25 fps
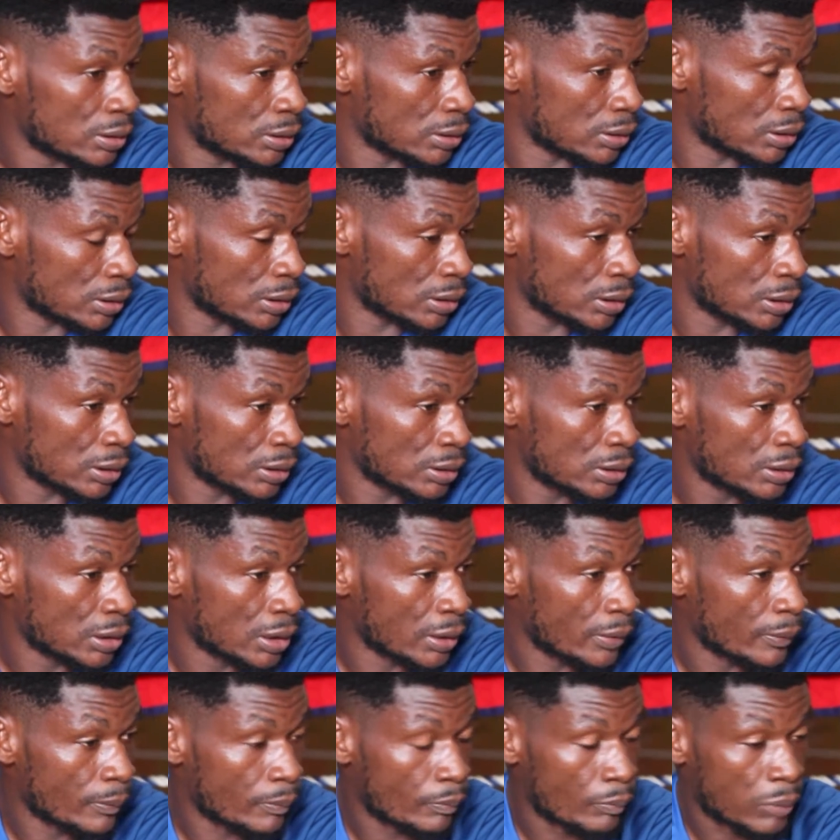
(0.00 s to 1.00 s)
uh,
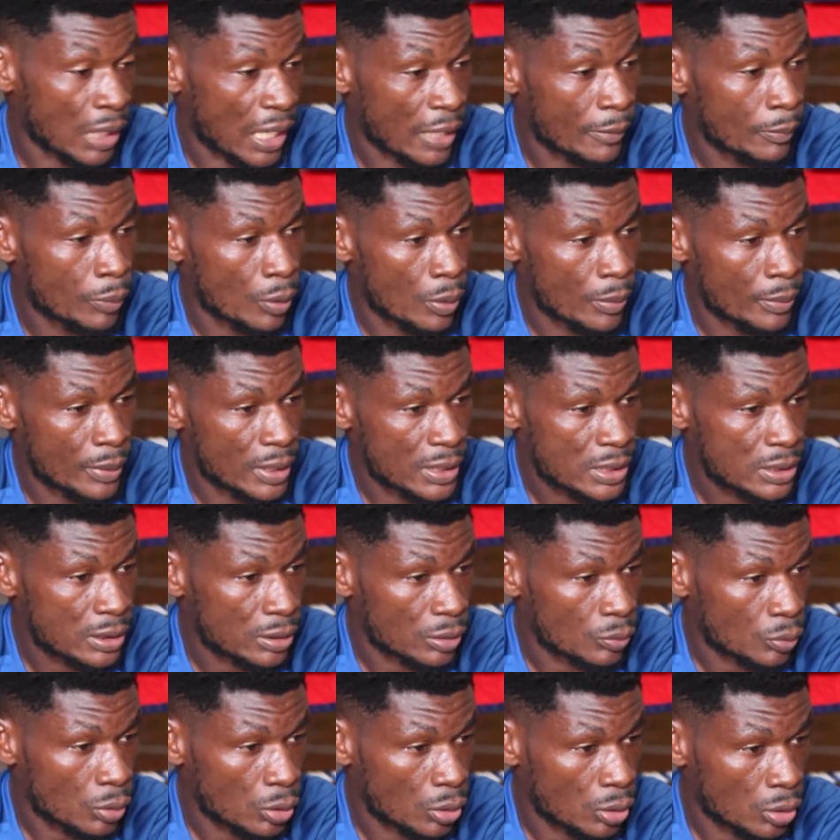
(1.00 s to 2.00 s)
the black bombers
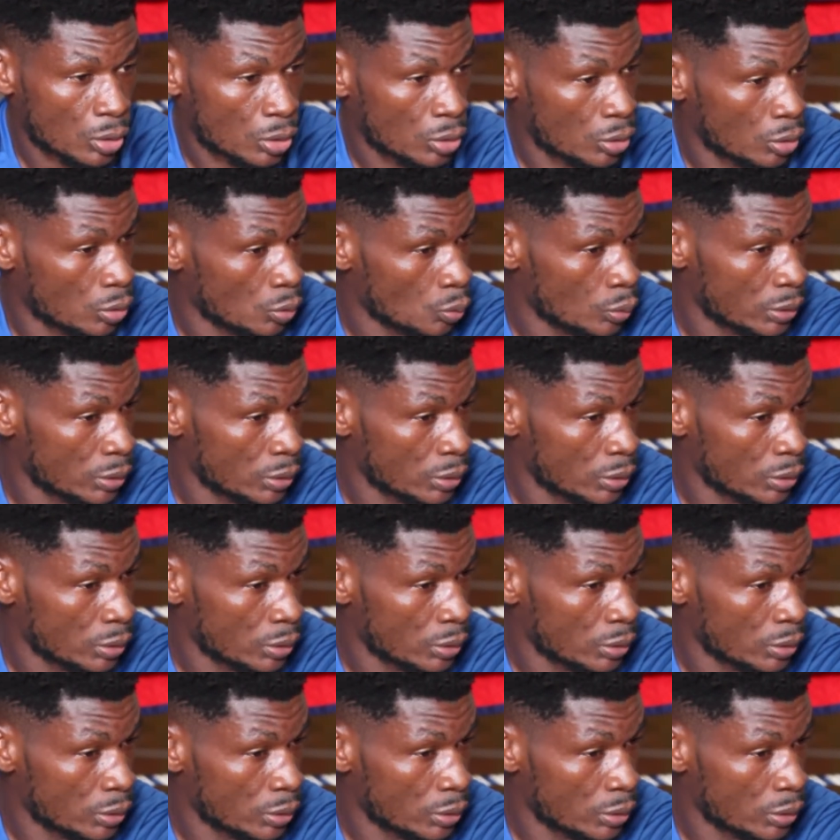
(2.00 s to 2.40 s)
or